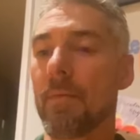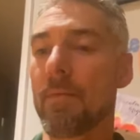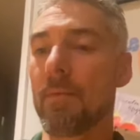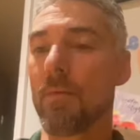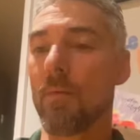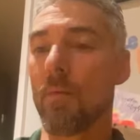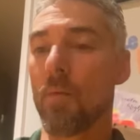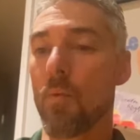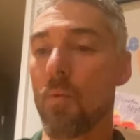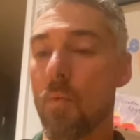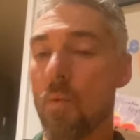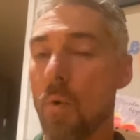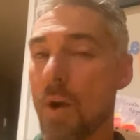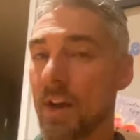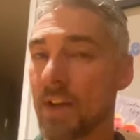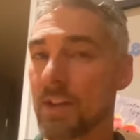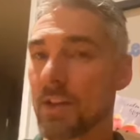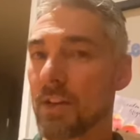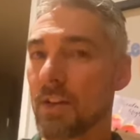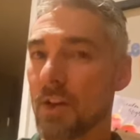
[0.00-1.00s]
what
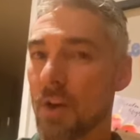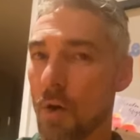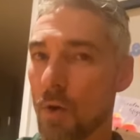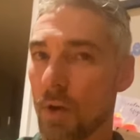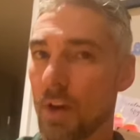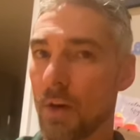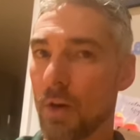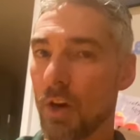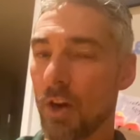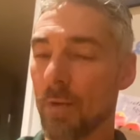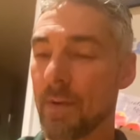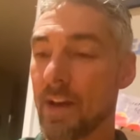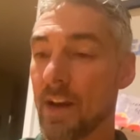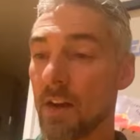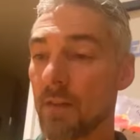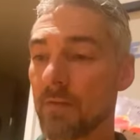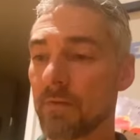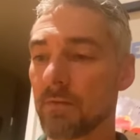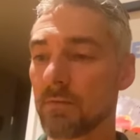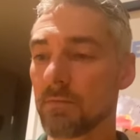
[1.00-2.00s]
is coconut oil made of?